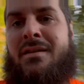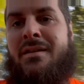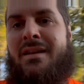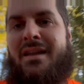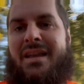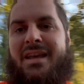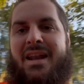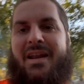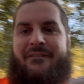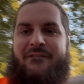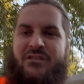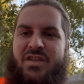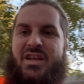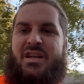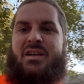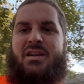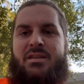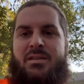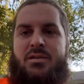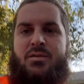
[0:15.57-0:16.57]
can I fit
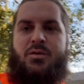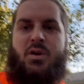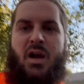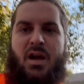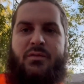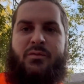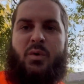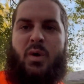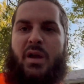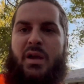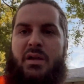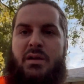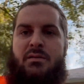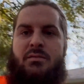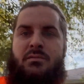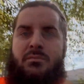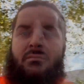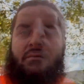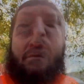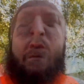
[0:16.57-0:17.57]
it in the driveway?
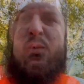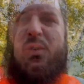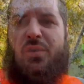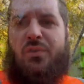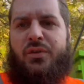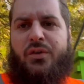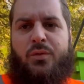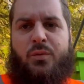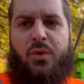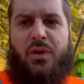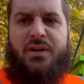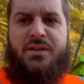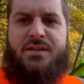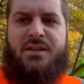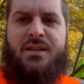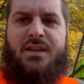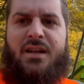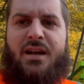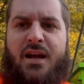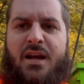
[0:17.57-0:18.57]
You ever wondered what is
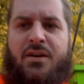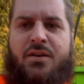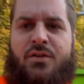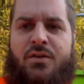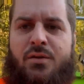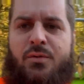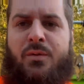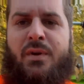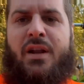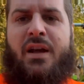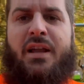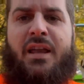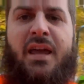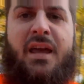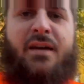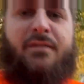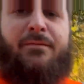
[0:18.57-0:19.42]
it that I do when I can't